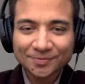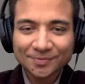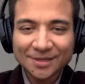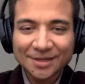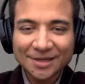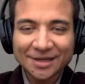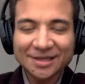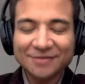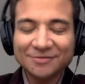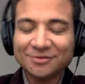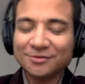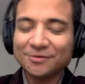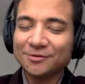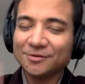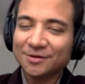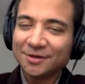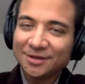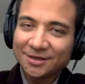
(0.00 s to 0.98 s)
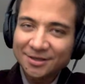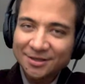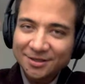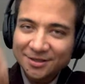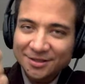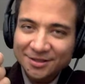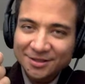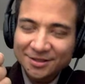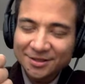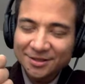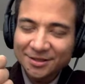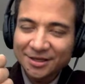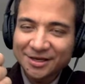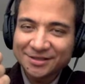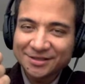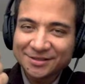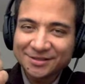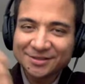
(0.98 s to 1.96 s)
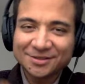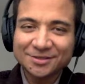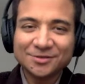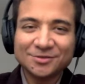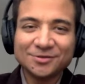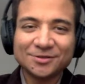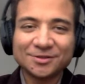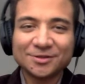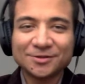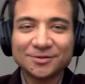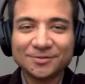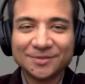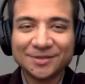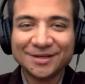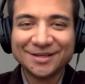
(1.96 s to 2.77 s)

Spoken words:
I give you the license to do so.